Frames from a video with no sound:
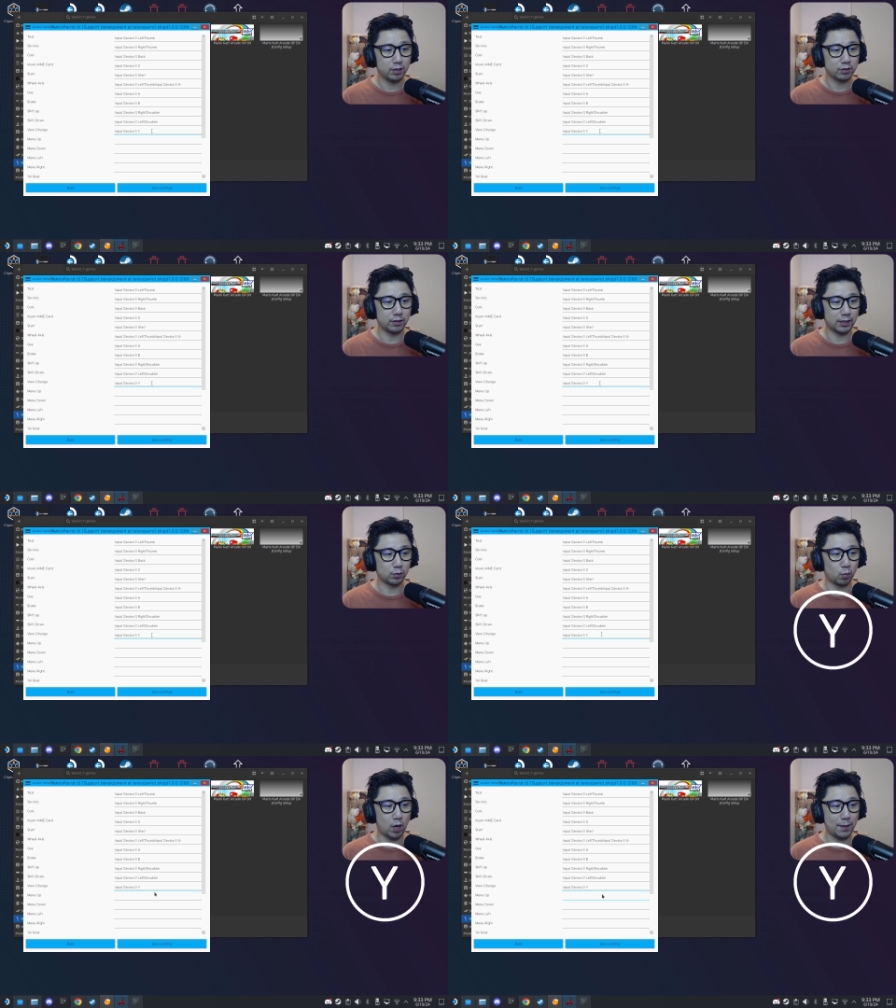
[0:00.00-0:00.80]
So that's a
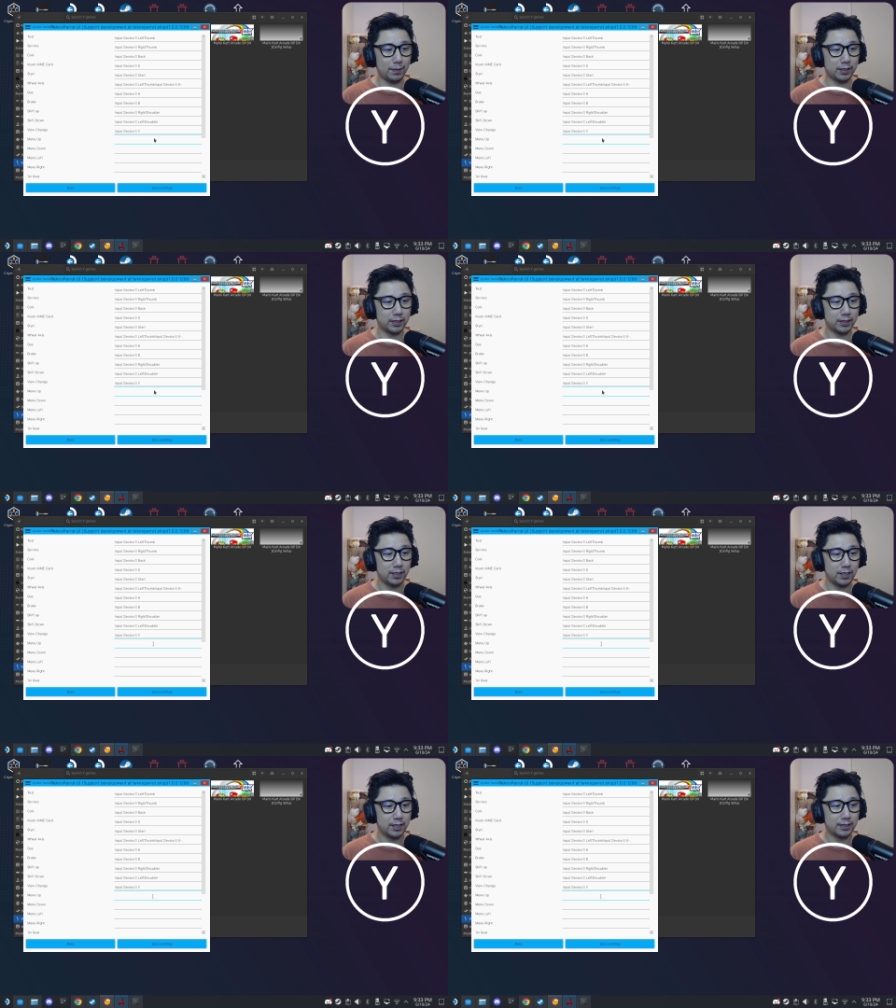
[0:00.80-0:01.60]
Y button.
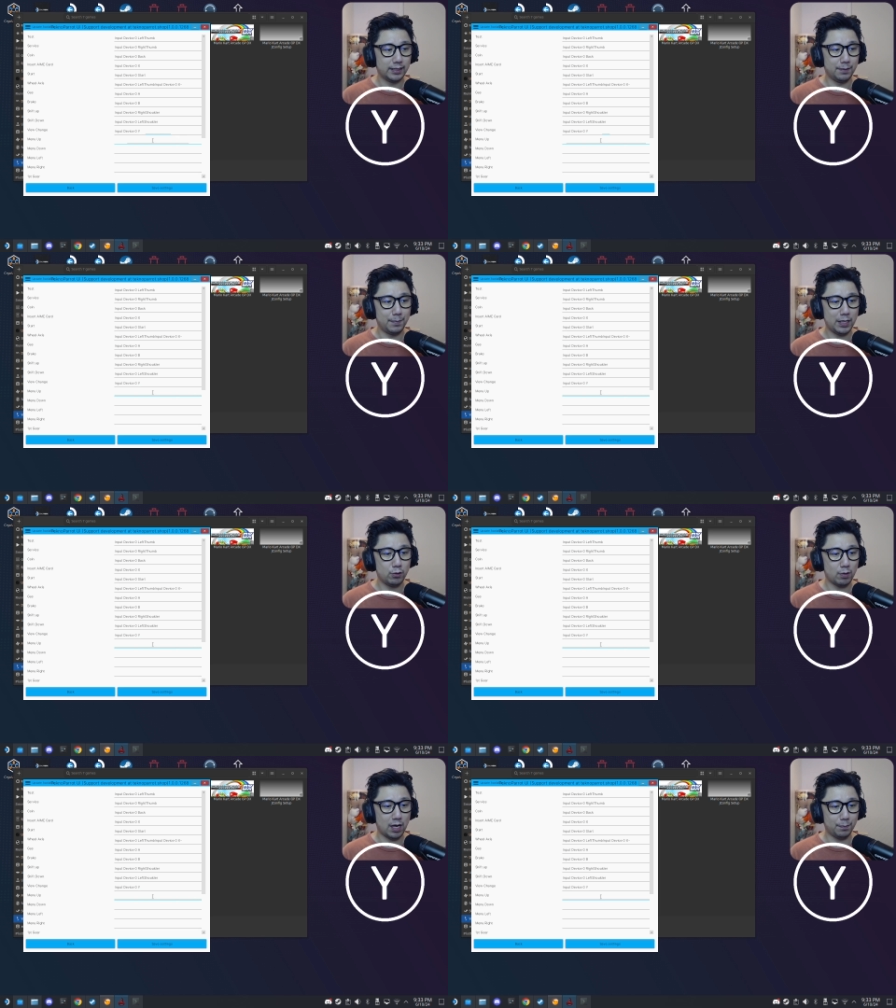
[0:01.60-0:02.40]
Then
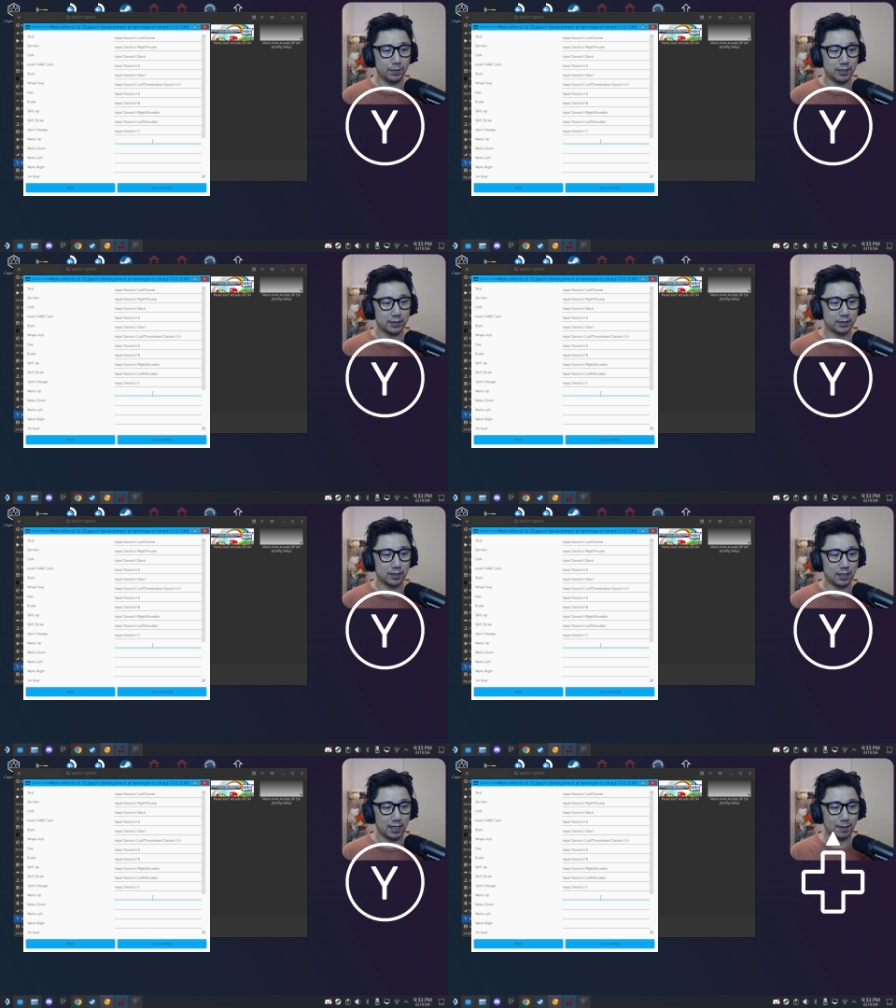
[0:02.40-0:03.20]
menu up is
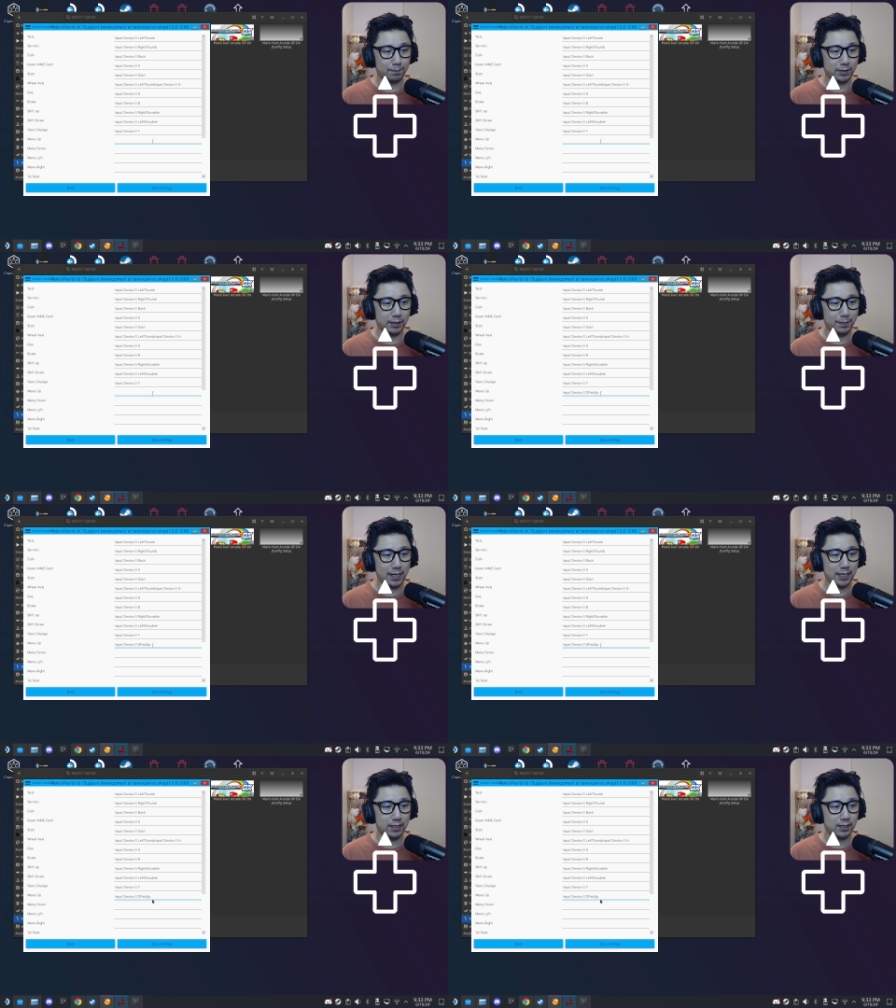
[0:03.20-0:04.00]
the up
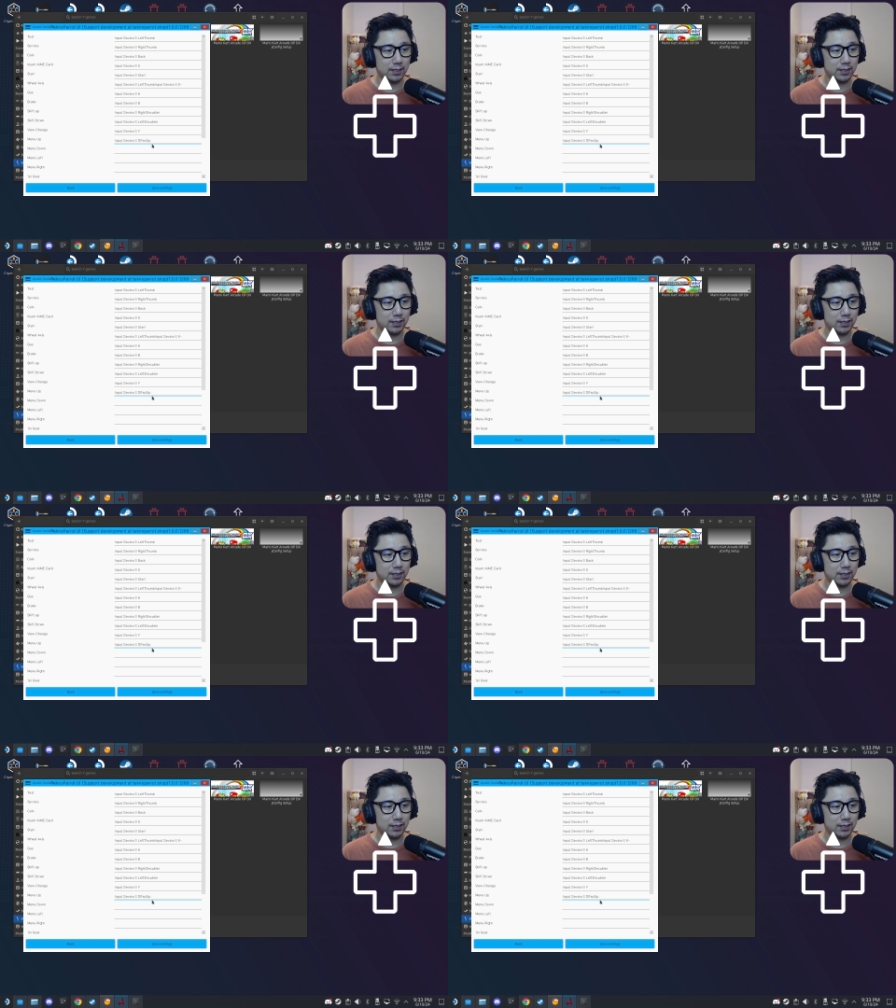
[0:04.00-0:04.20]
D-pad.